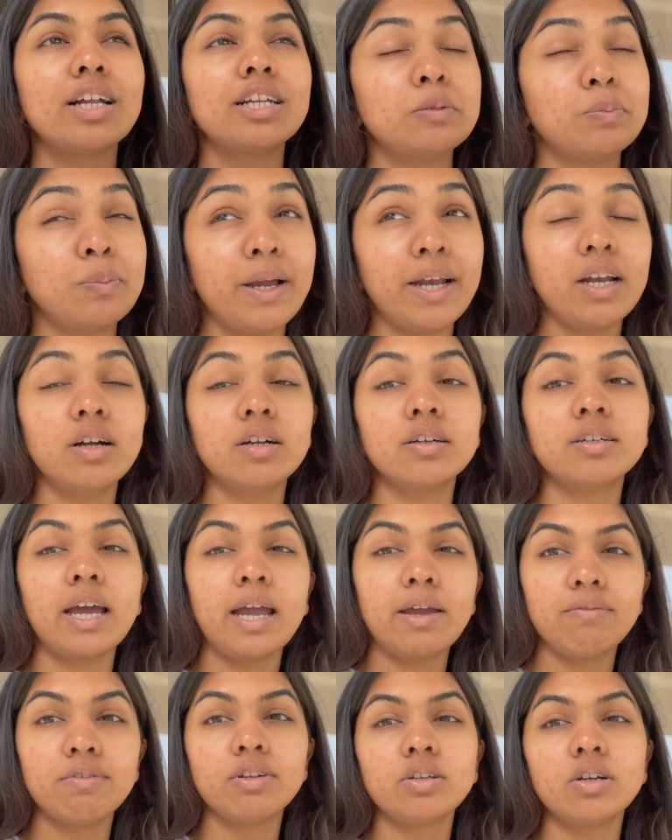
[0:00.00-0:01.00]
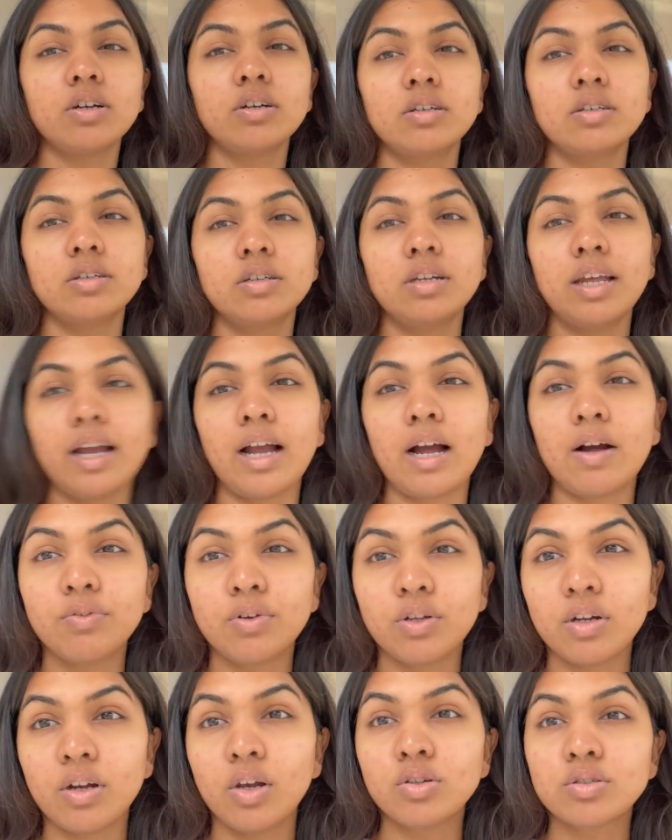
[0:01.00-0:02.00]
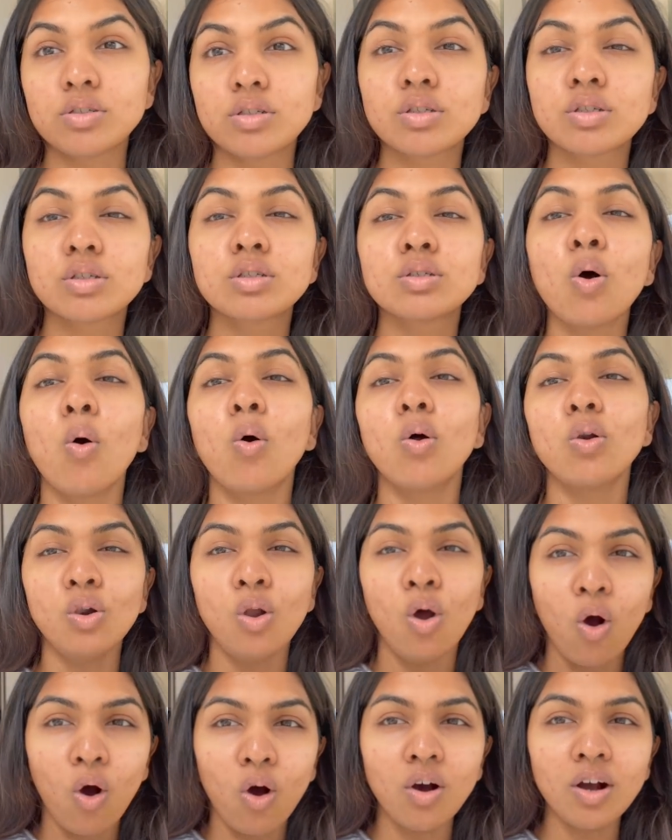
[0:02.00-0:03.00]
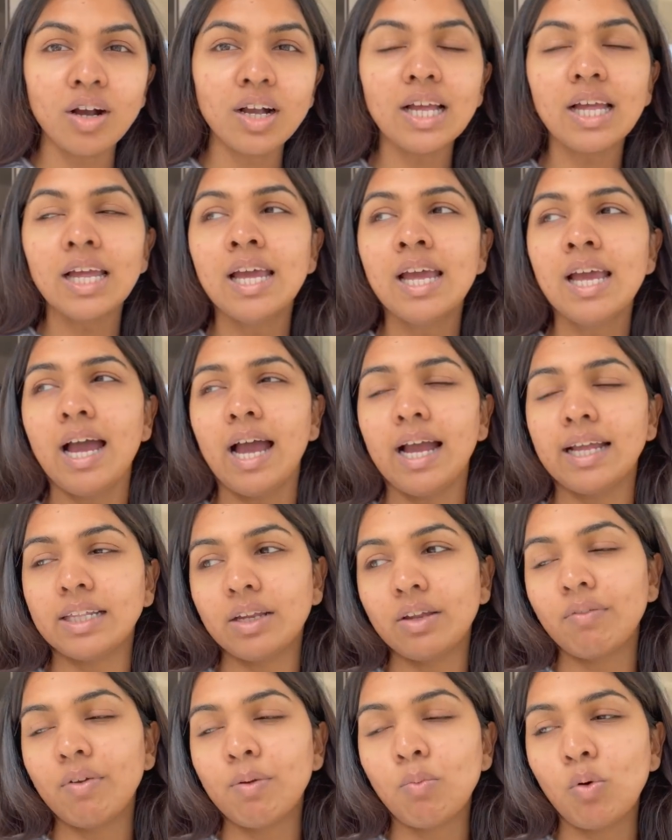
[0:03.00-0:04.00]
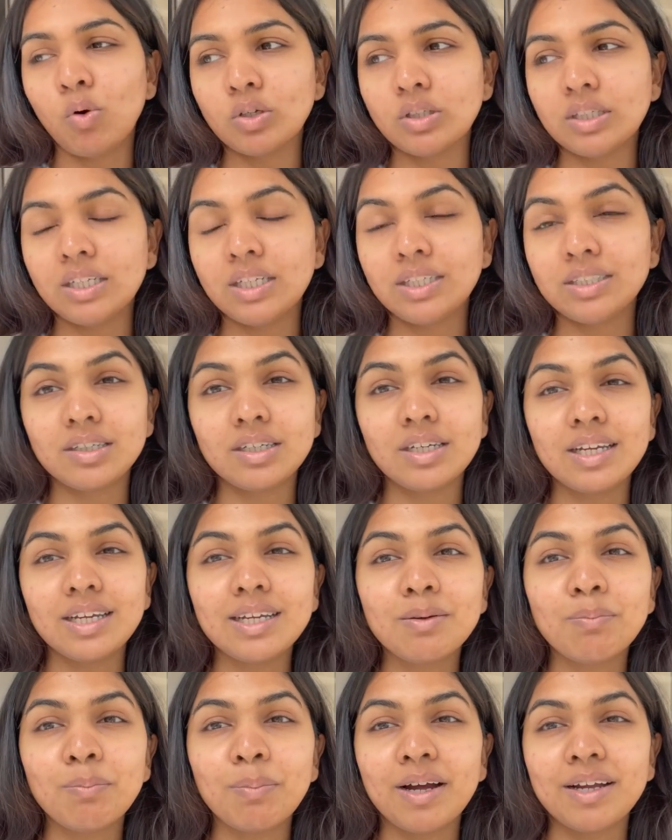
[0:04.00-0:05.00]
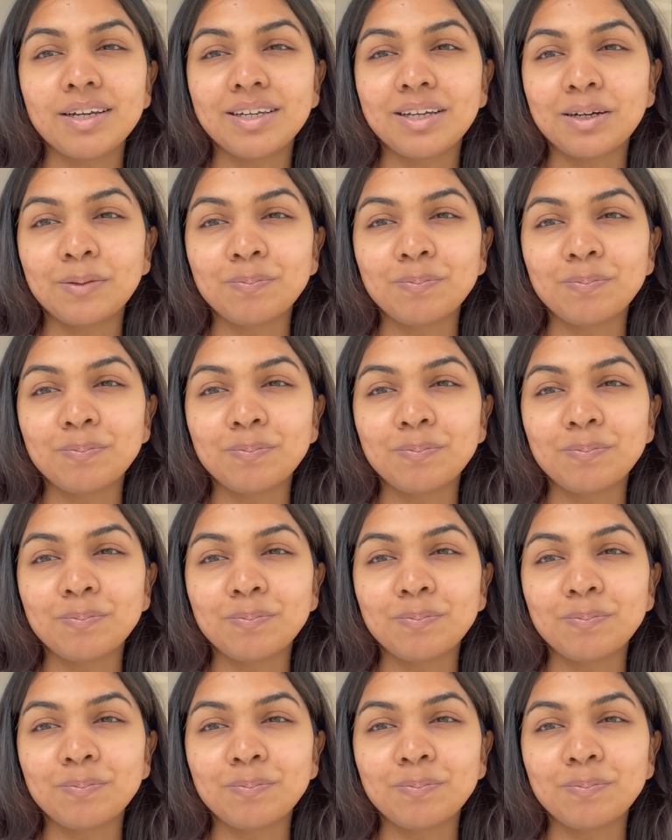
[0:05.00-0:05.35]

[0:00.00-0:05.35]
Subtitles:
and spend her time with her like after so long. I think we both needed it. But